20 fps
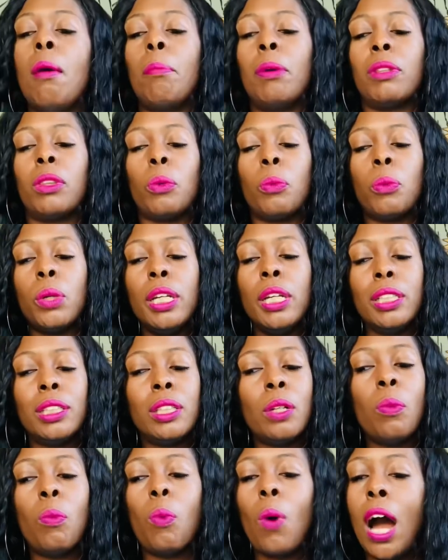But the
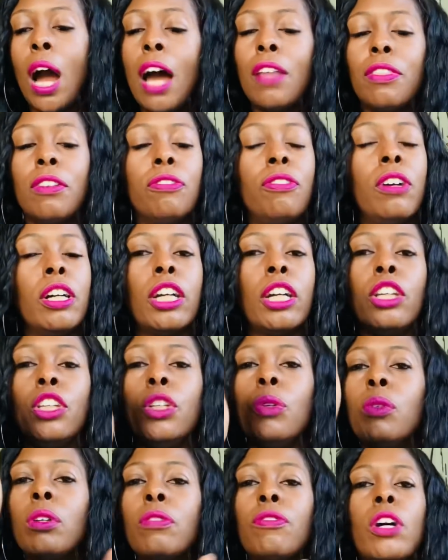reason why the fucking
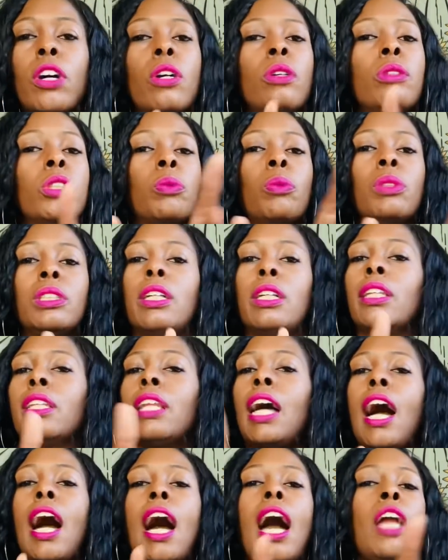universe was
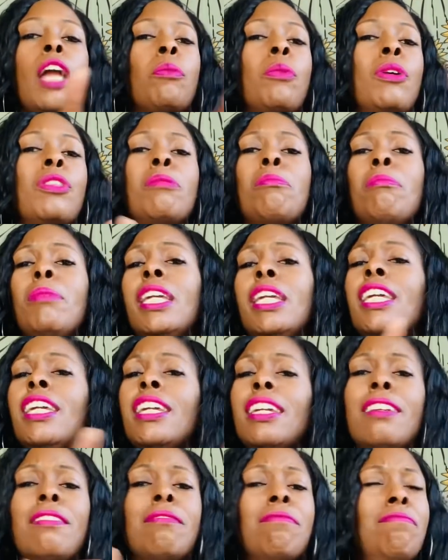aligned with
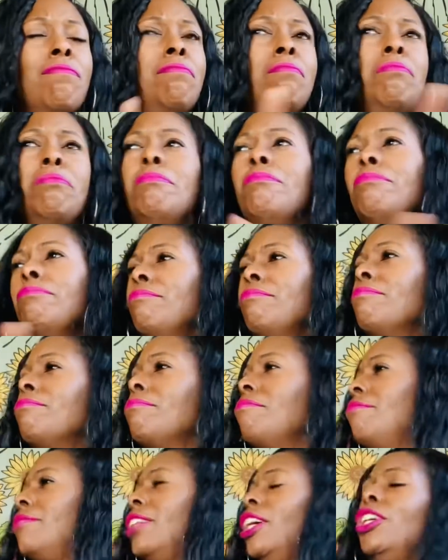me,
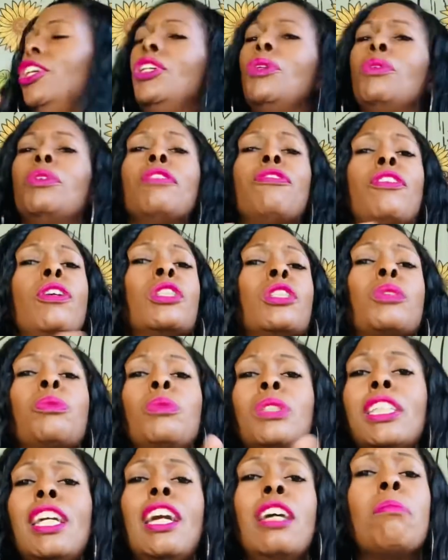the universe
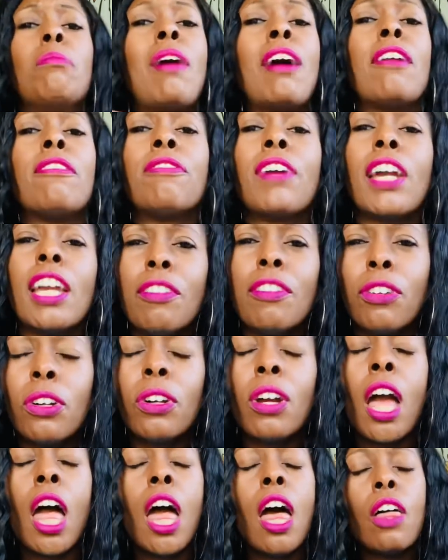was in my favor.
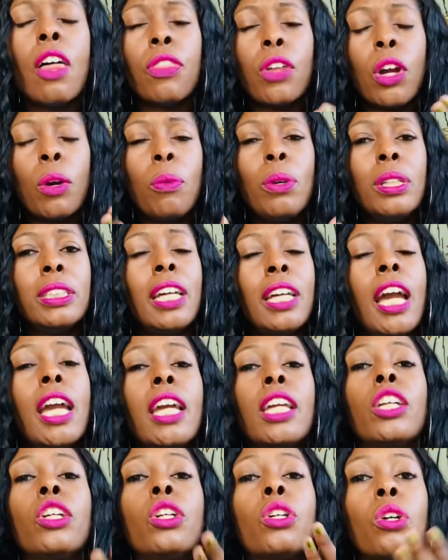There was
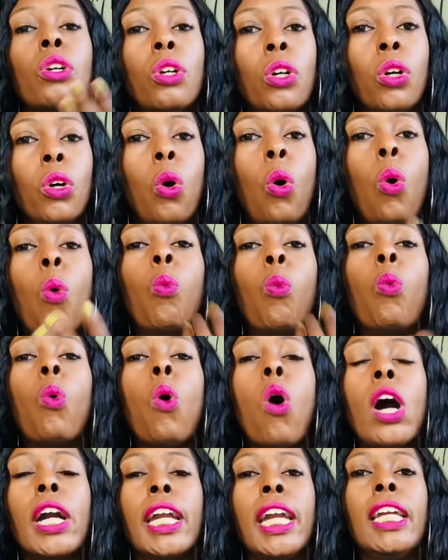a girl
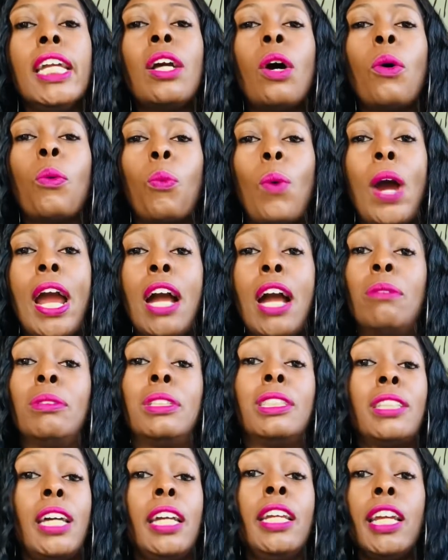walking around
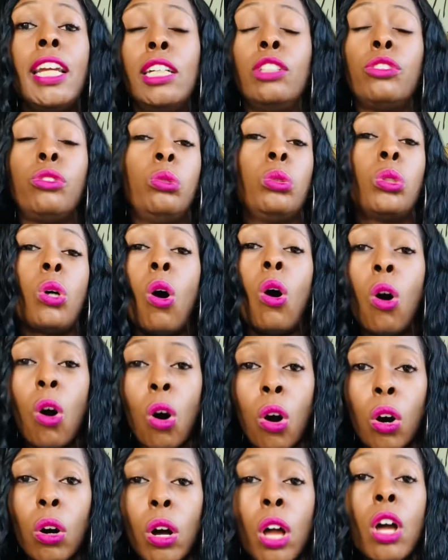St. Andrews
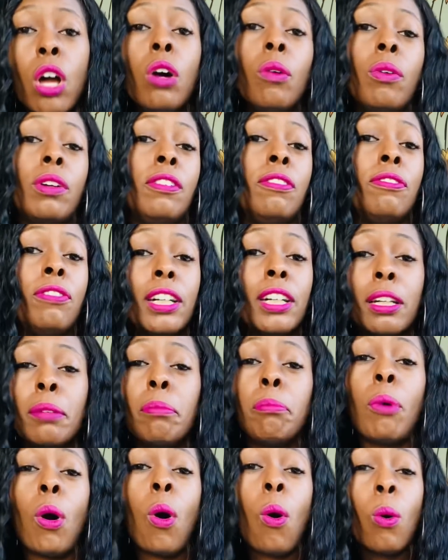Hall with a fucking
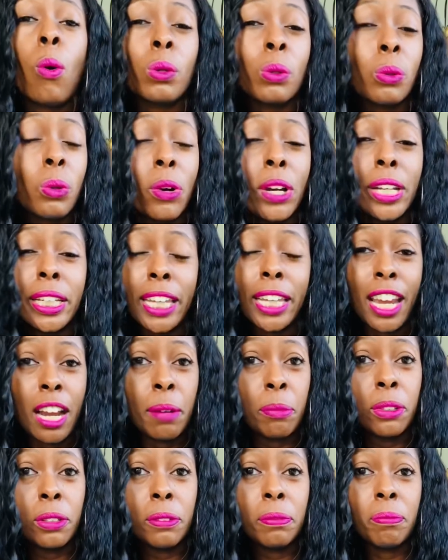Polaroid
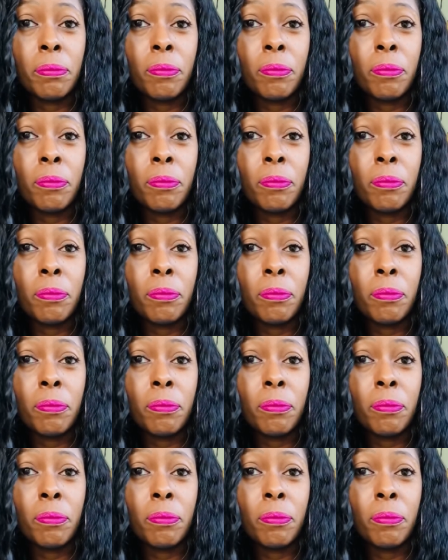camera.